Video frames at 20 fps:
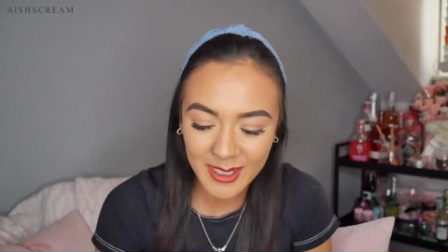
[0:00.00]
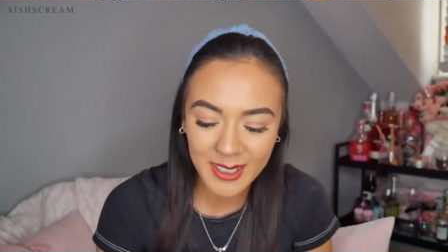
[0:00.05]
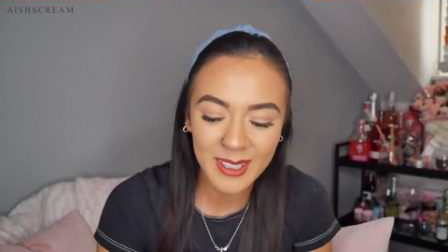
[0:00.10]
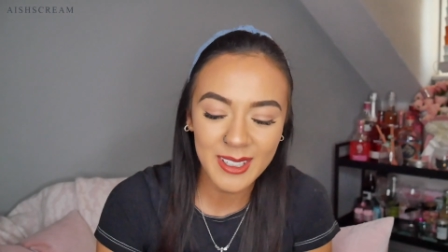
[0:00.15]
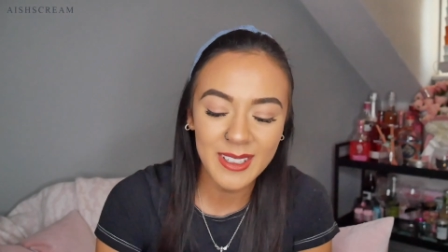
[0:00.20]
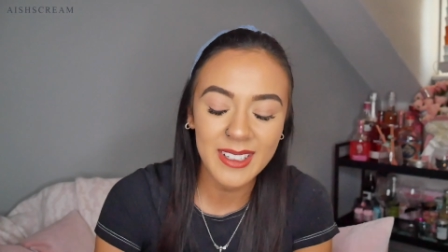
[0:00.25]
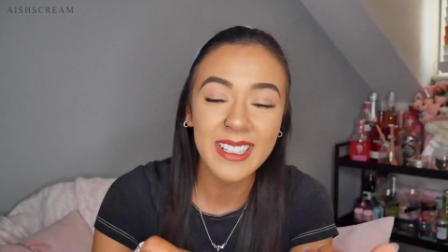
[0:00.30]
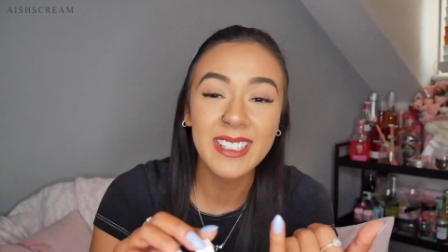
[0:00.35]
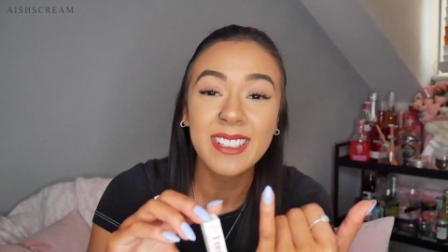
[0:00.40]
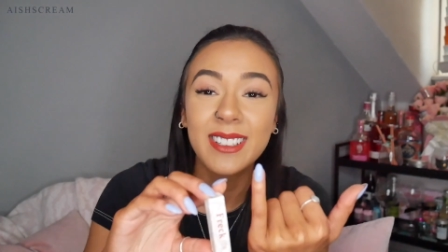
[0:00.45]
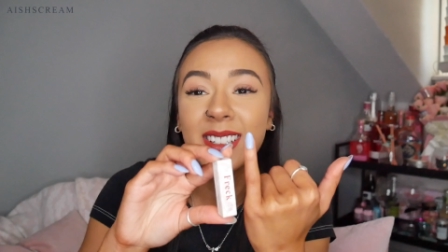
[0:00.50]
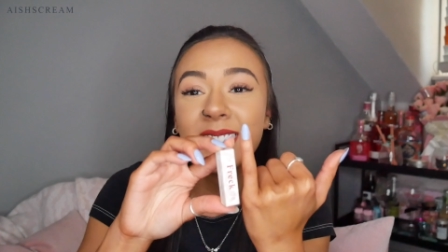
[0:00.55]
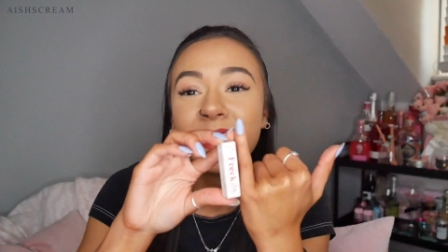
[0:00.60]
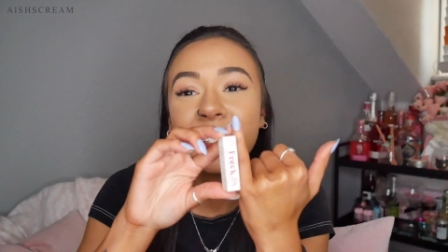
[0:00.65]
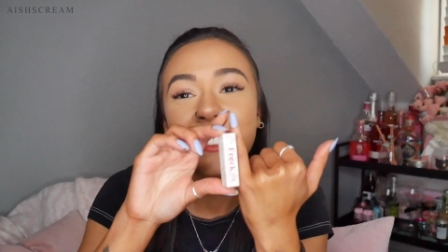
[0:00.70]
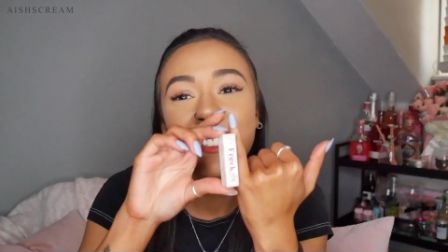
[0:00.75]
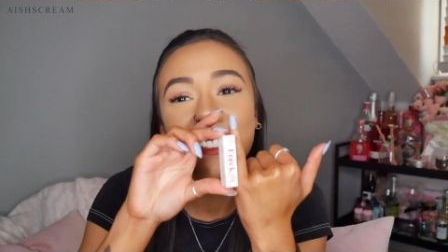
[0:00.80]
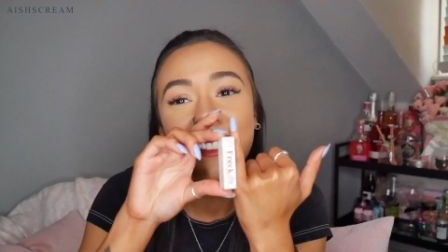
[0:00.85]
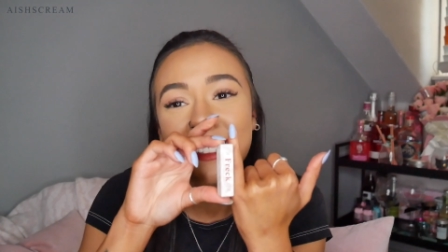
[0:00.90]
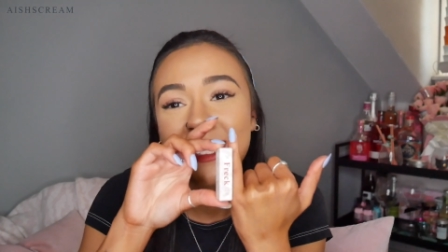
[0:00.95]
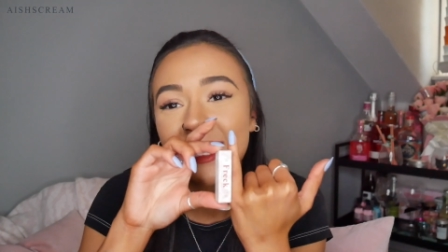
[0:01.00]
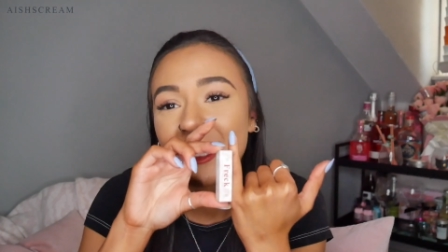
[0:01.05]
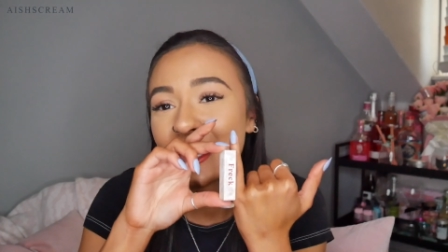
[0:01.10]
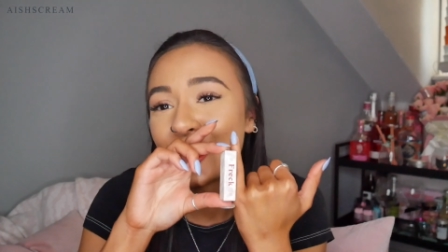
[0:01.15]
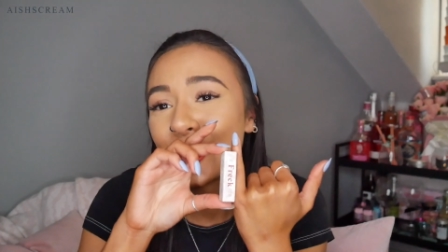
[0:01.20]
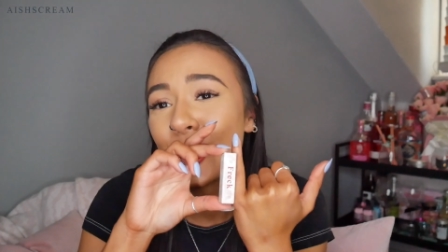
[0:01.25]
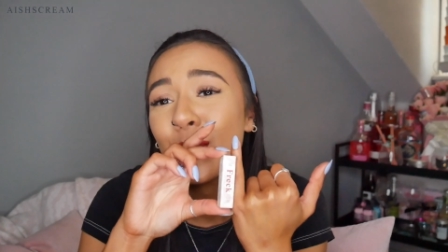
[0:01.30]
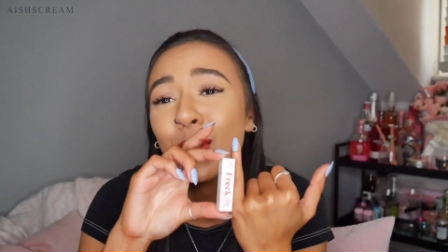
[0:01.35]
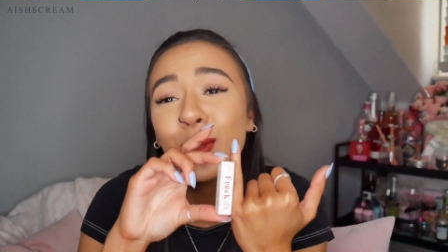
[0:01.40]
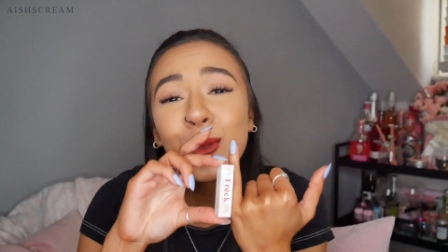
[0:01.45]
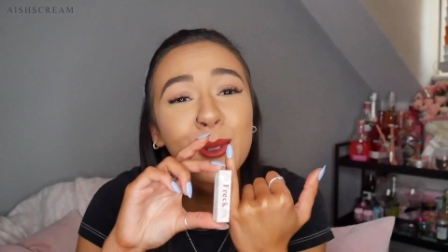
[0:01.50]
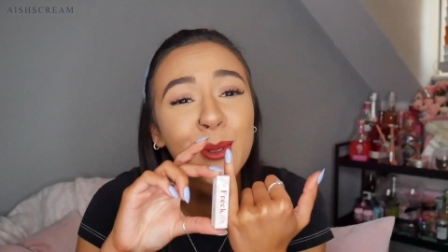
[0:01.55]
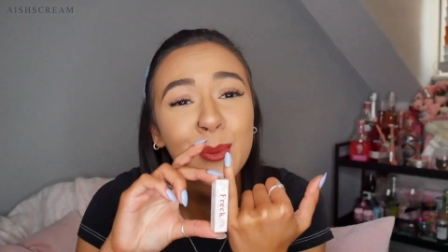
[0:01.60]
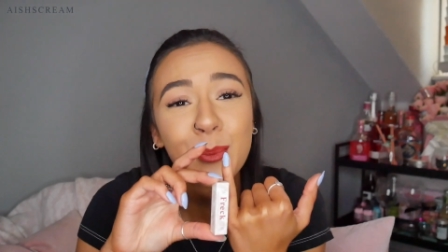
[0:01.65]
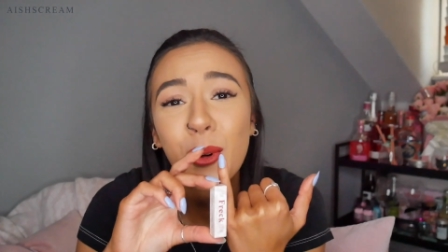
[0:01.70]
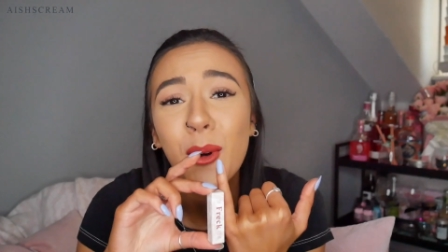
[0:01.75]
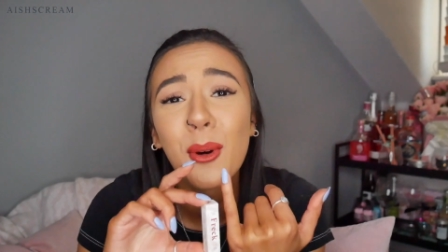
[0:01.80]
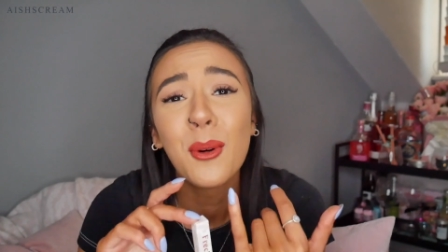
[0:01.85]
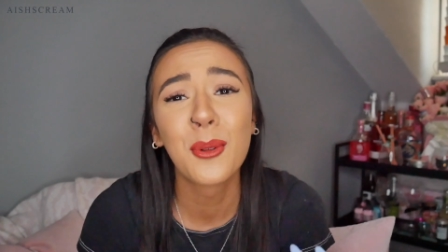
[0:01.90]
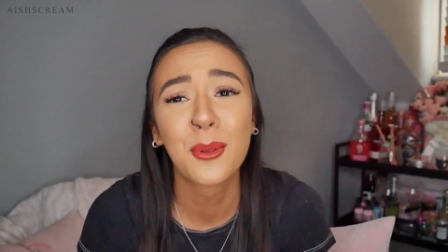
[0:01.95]
oh, it's so
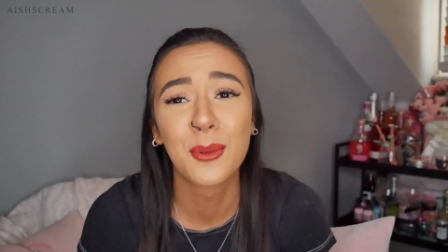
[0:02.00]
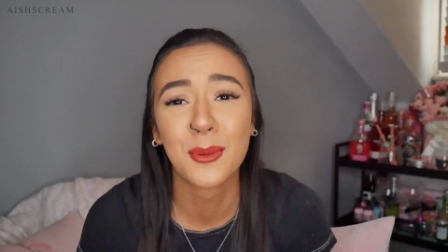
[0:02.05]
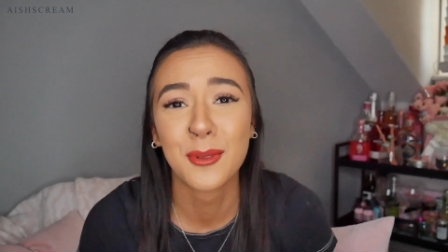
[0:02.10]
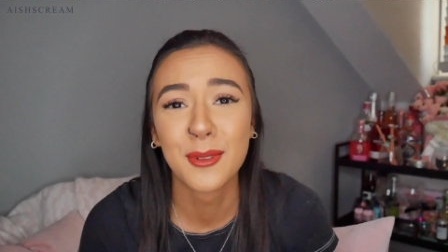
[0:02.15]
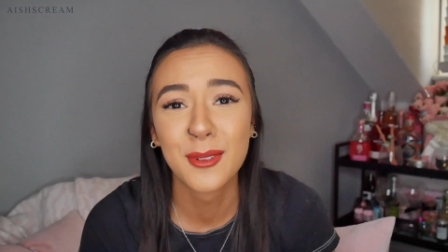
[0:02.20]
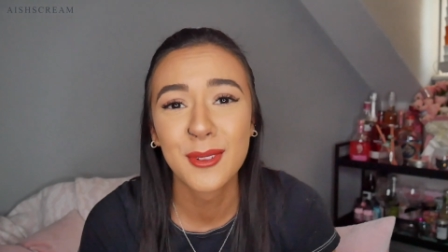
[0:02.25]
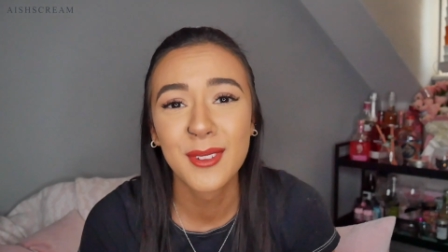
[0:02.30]
small.